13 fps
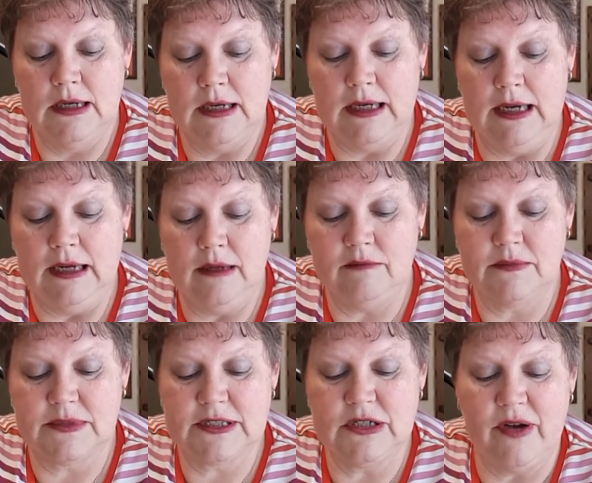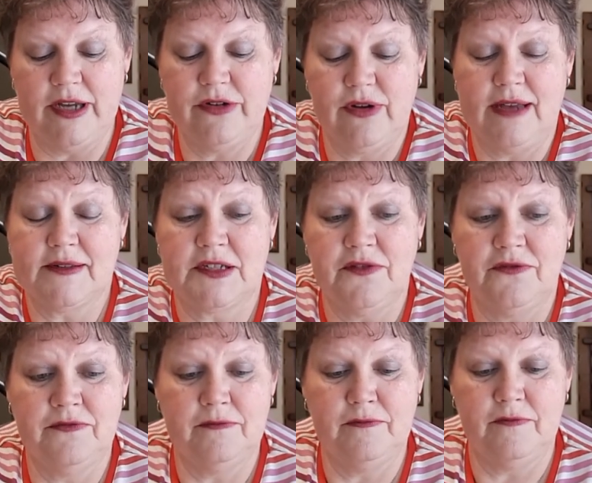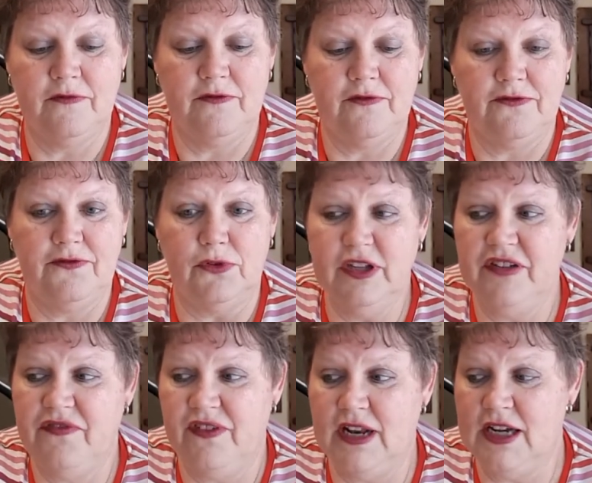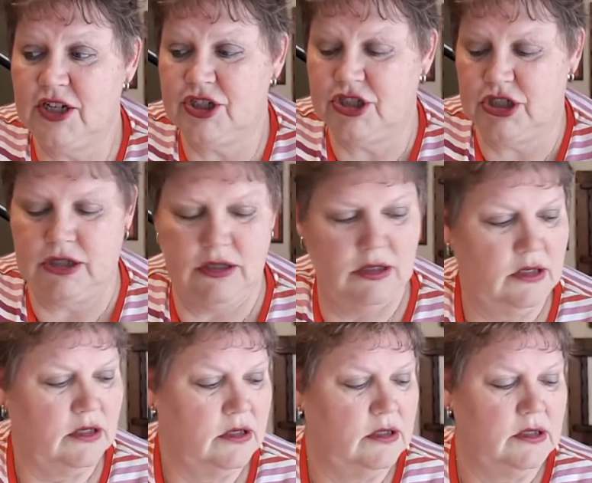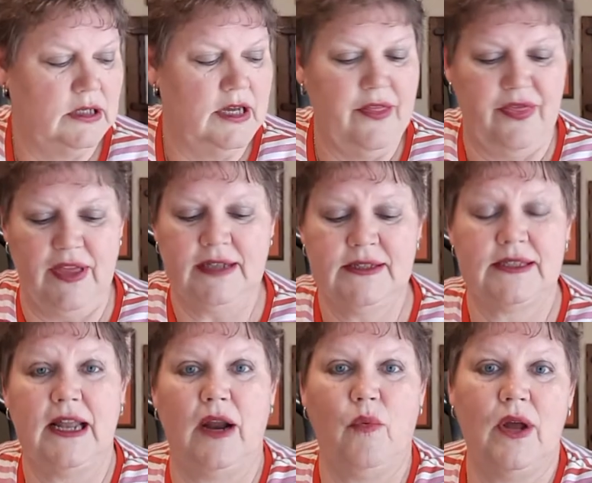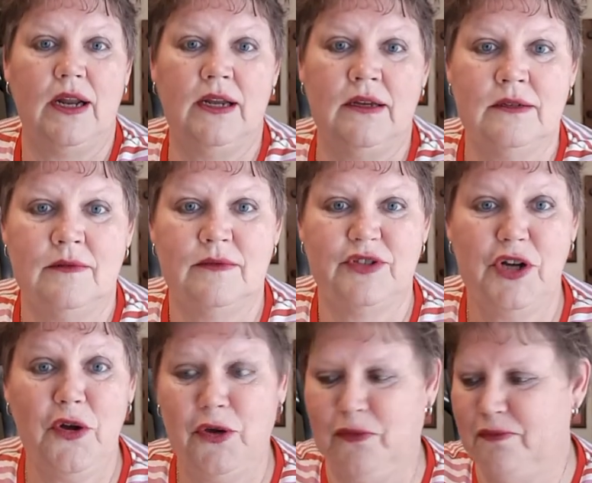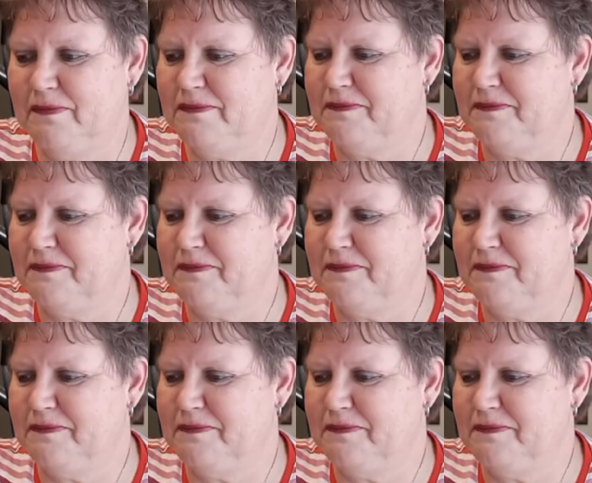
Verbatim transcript: um, so I do have some fully finished uh, things that I want to show you.